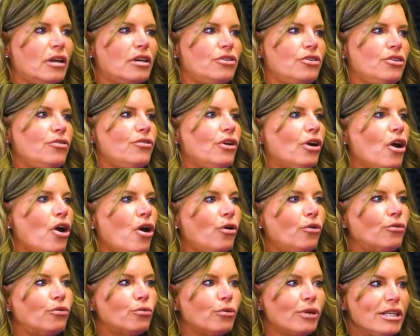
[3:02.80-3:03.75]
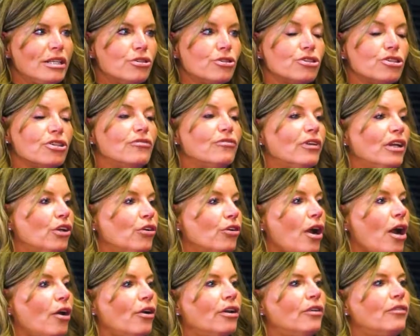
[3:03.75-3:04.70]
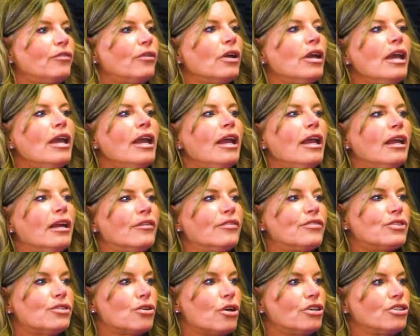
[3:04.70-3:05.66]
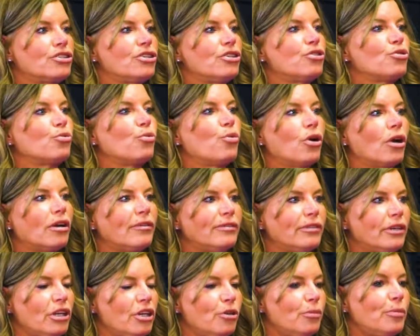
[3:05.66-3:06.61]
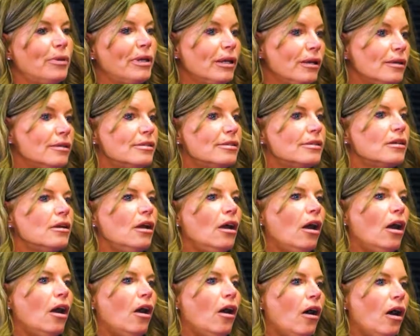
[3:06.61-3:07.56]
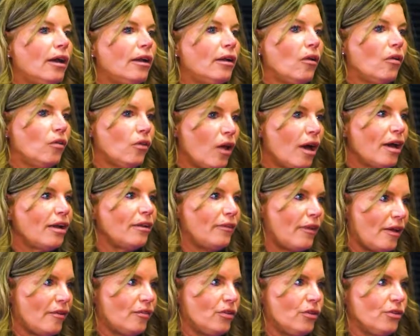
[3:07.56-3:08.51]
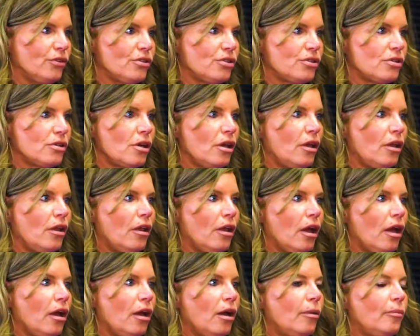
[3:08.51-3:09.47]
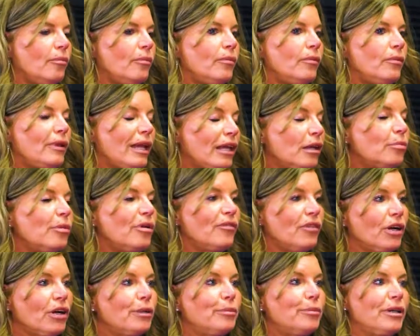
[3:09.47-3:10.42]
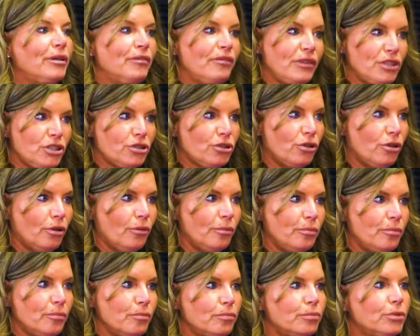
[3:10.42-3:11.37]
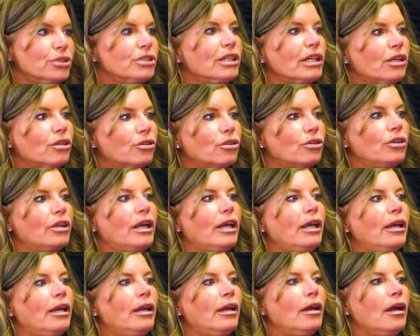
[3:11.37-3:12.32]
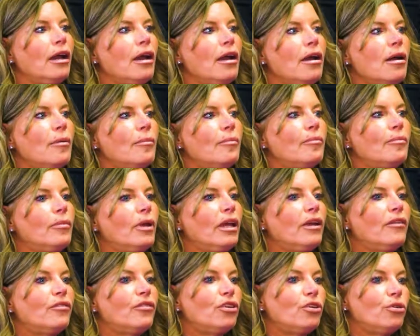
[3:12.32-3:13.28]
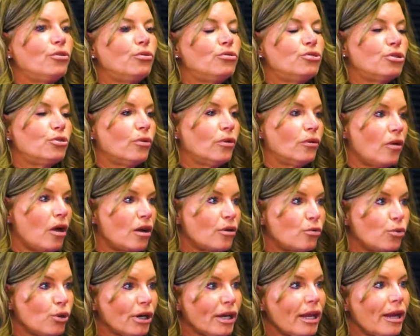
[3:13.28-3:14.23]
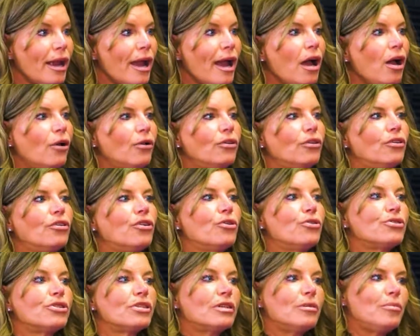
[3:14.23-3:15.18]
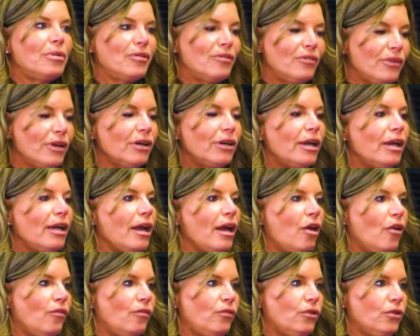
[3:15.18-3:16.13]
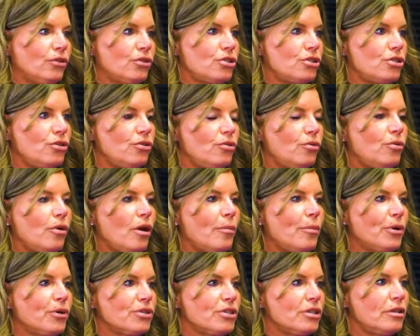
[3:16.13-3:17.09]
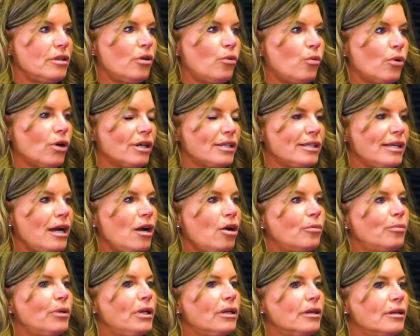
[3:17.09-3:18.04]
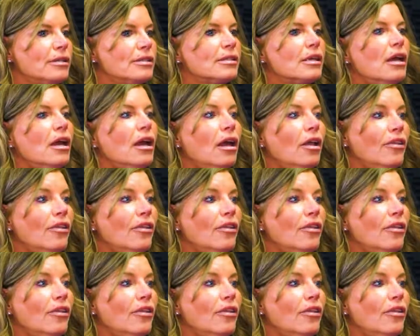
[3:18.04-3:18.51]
got to do their own research and figure out if if starches work for you because on a lot of levels um, they can be very beneficial. Particularly um, if you do a lot of working out, those can be very helpful right. to a person that works out because